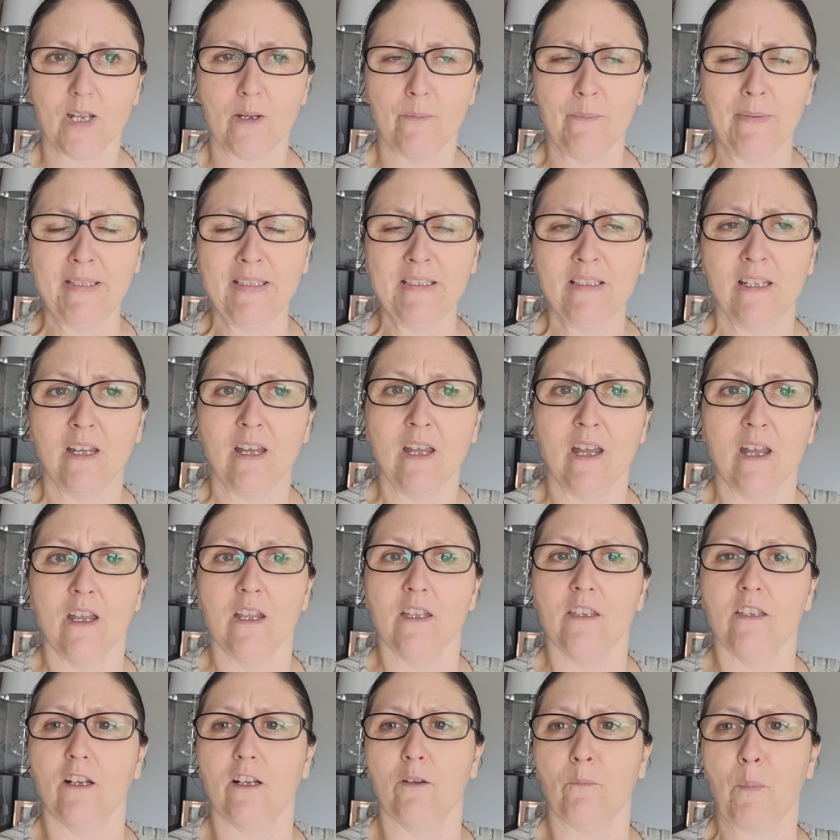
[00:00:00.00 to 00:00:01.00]
i mean
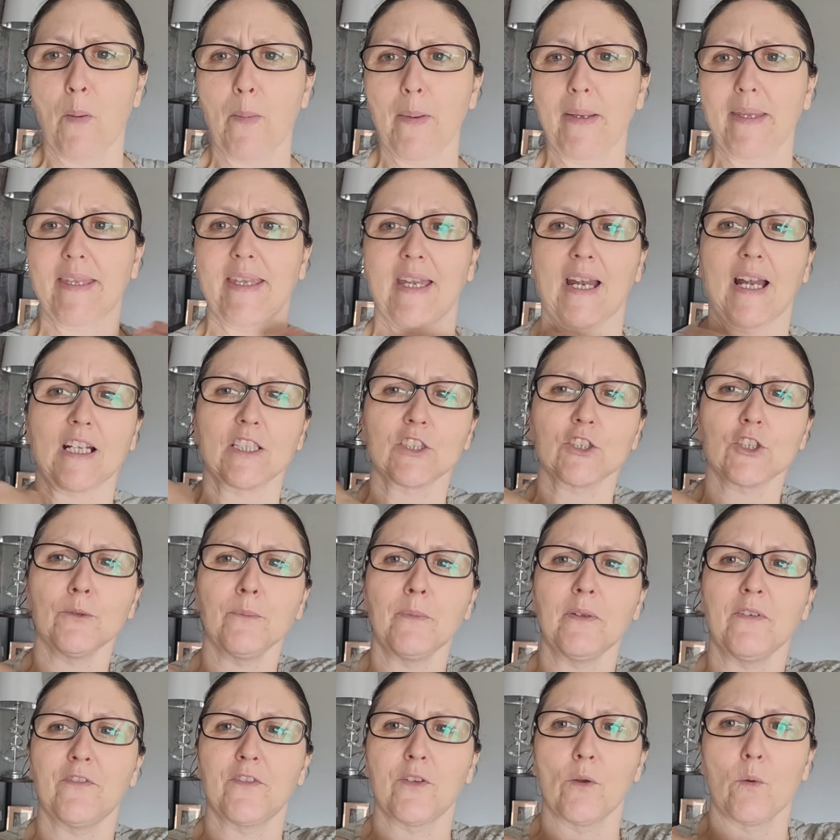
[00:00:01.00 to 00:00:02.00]
you'll probably catch
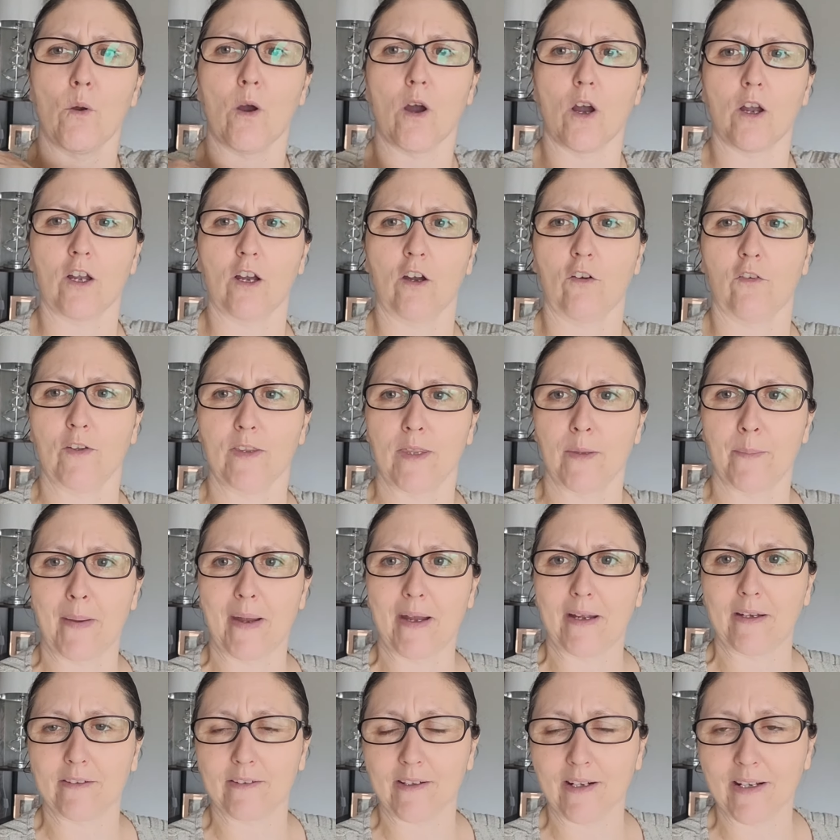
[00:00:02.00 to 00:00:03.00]
them if they walk off in the
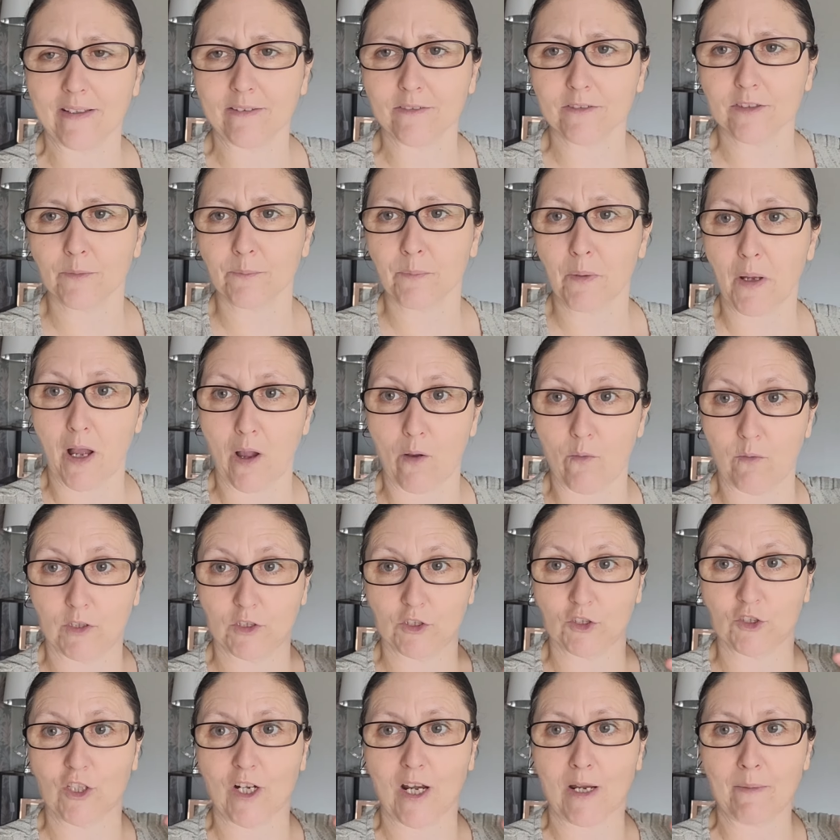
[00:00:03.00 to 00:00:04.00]
background but i
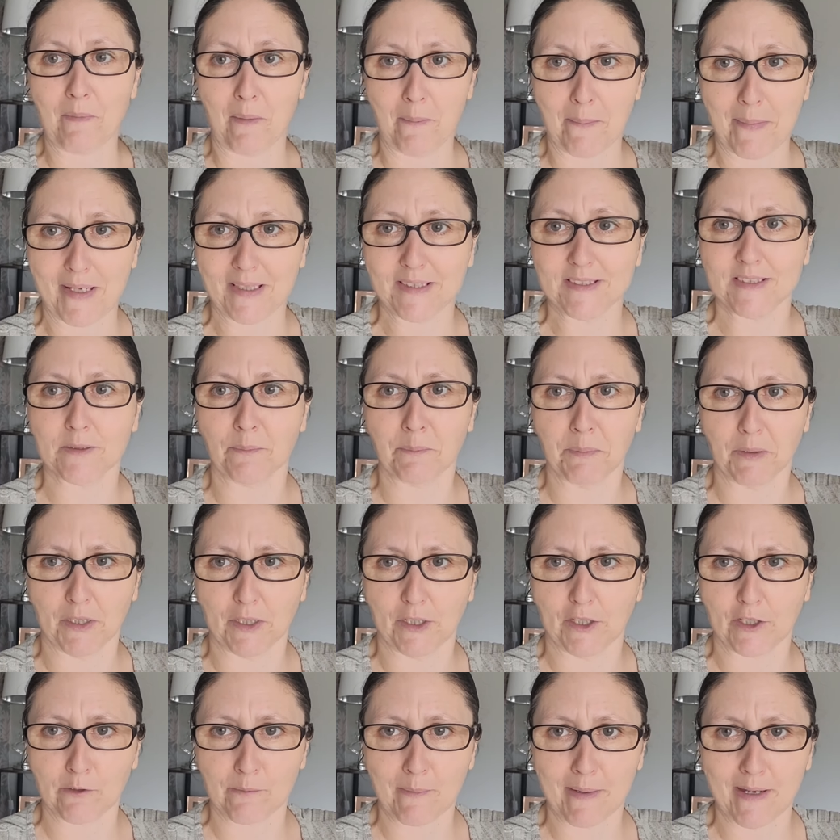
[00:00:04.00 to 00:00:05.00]
will try my best to
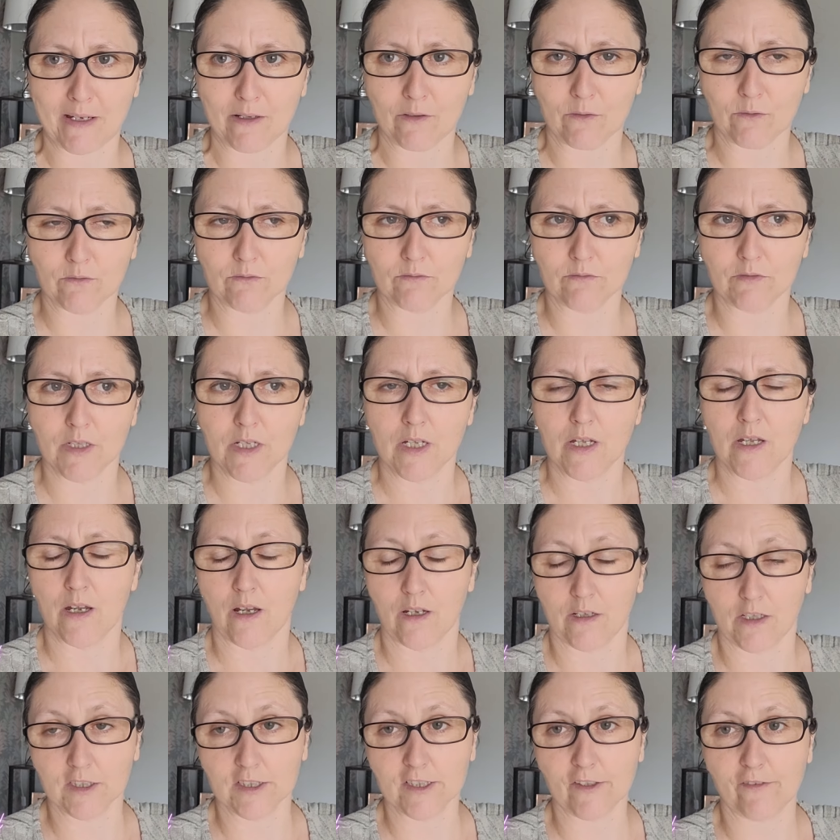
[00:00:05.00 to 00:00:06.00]
blur them out
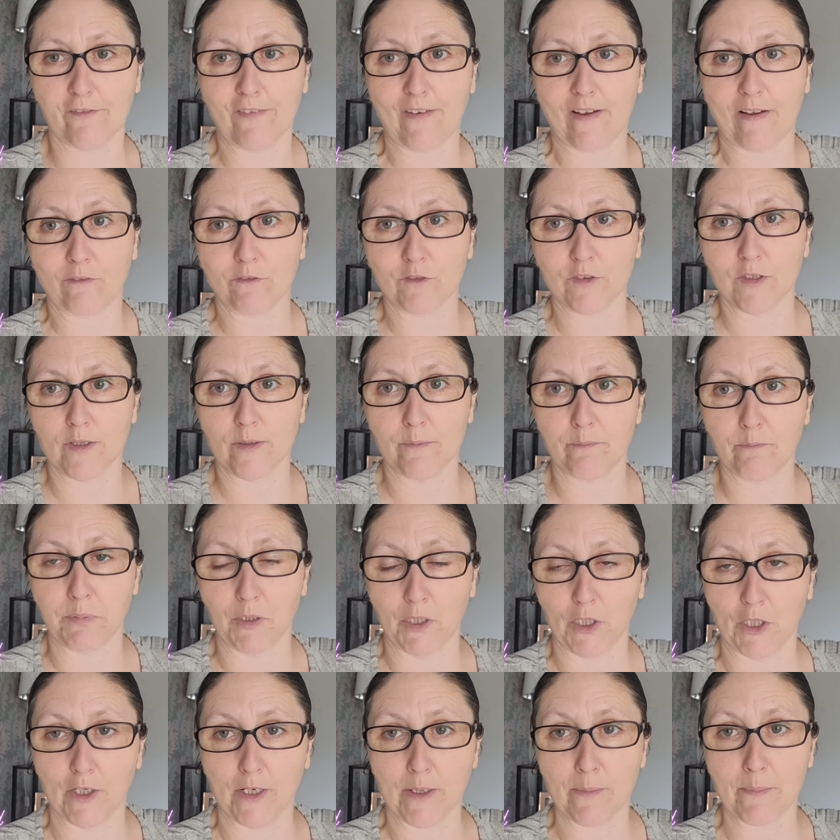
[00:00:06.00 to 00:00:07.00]
because i found the
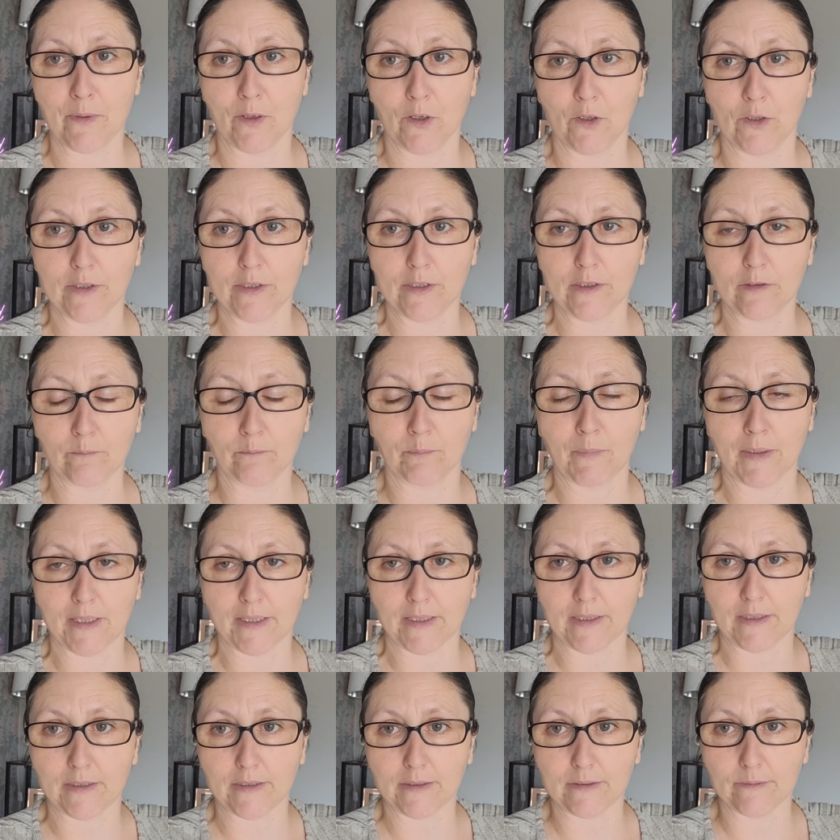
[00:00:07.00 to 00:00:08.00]
blurry button on
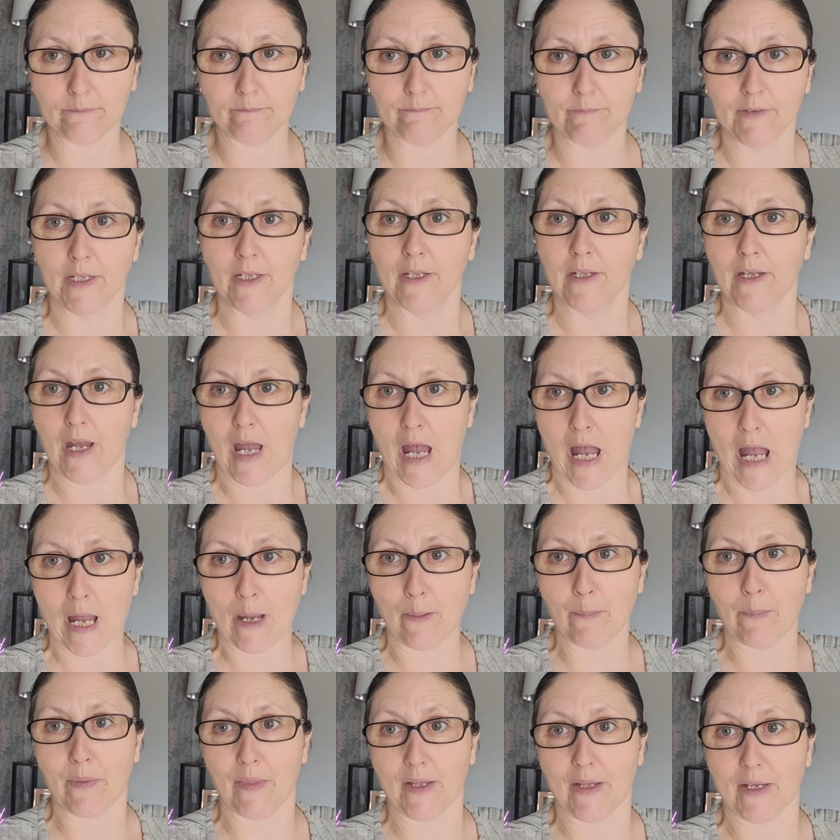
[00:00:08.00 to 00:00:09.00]
my um,
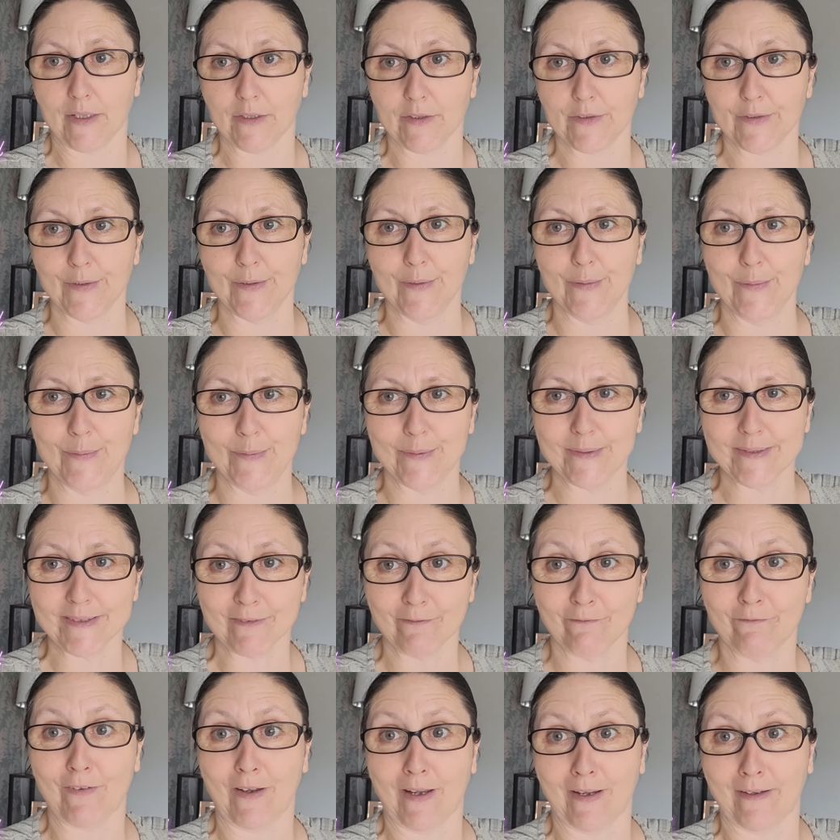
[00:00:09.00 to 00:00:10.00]
app that i use
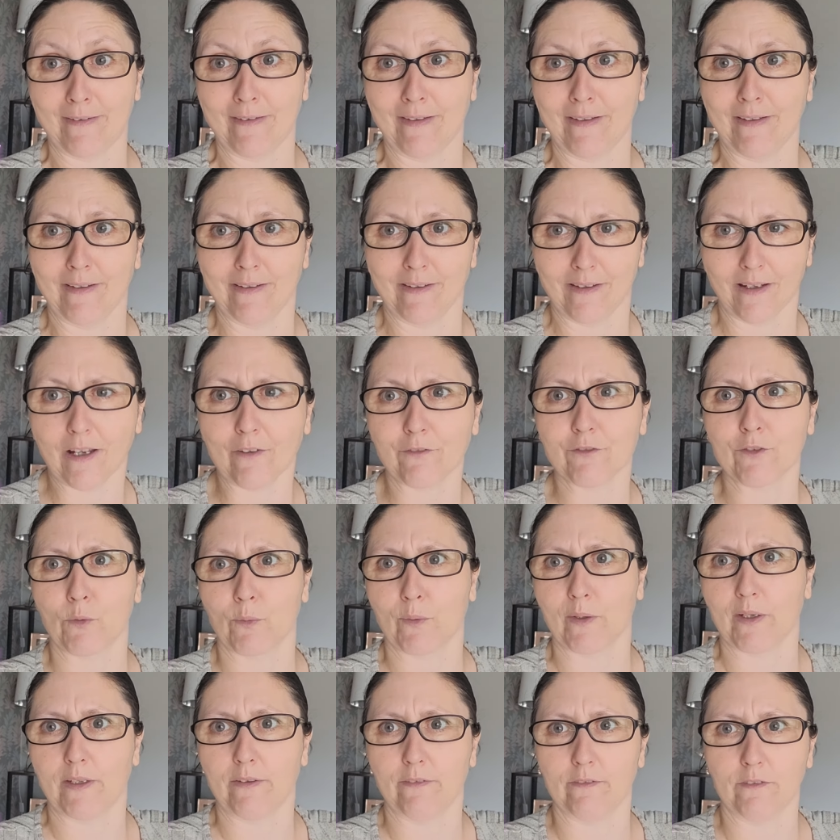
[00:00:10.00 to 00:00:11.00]
finally after
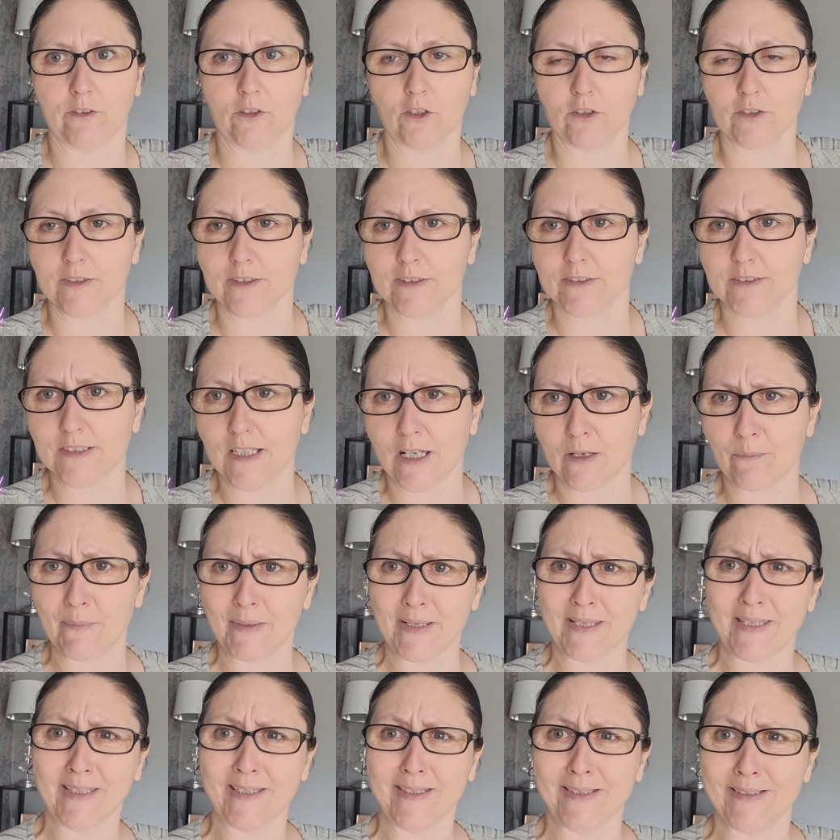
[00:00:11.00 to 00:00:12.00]
waiting god knows how
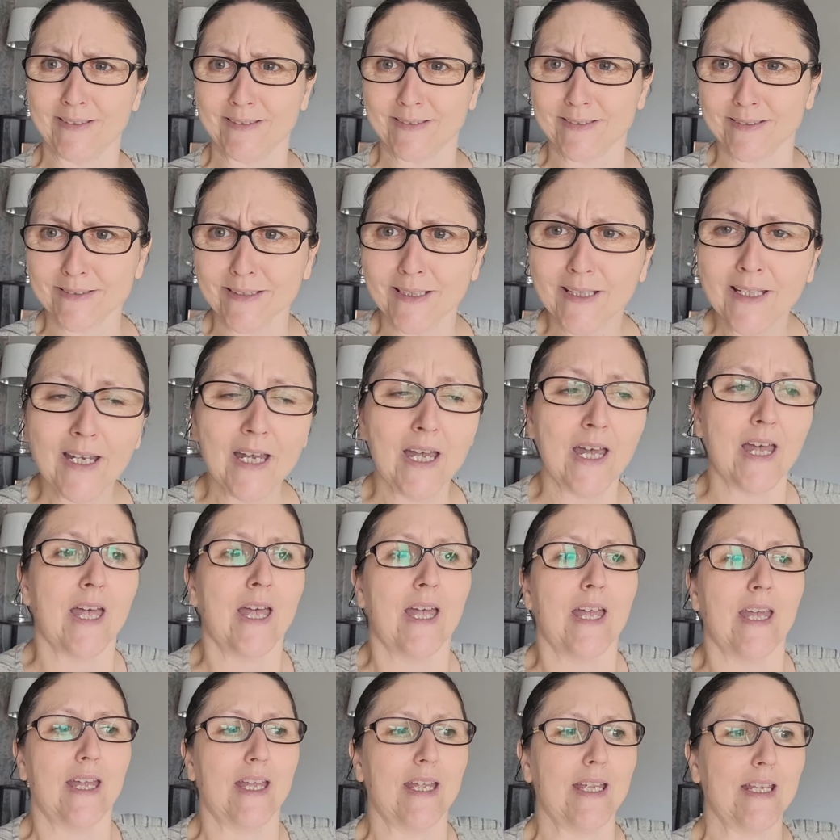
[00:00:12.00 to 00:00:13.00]
many years
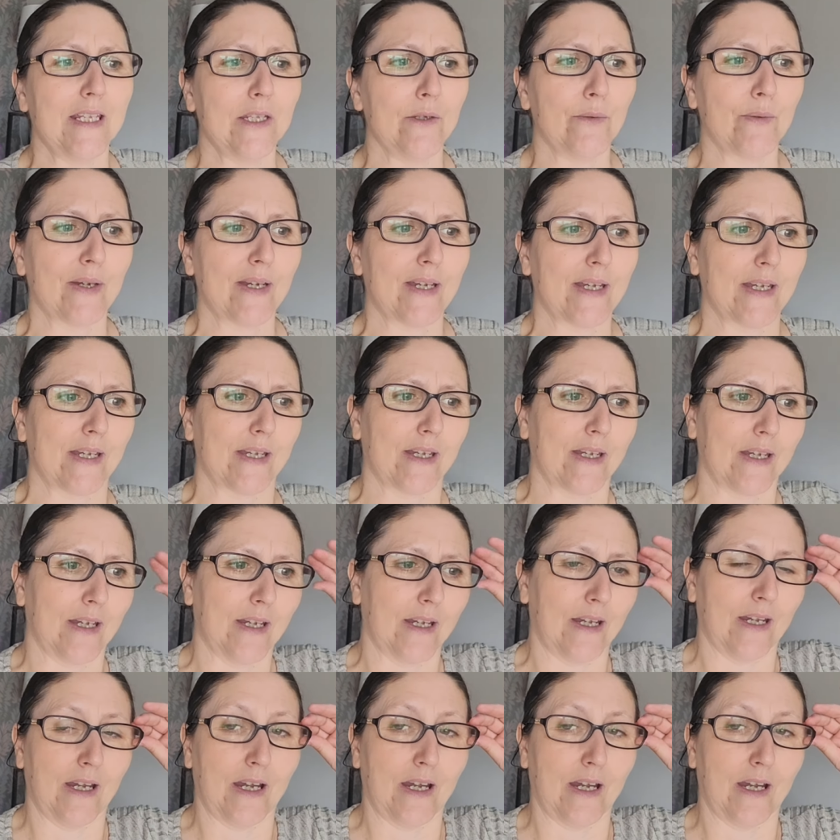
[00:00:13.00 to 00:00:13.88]
anyway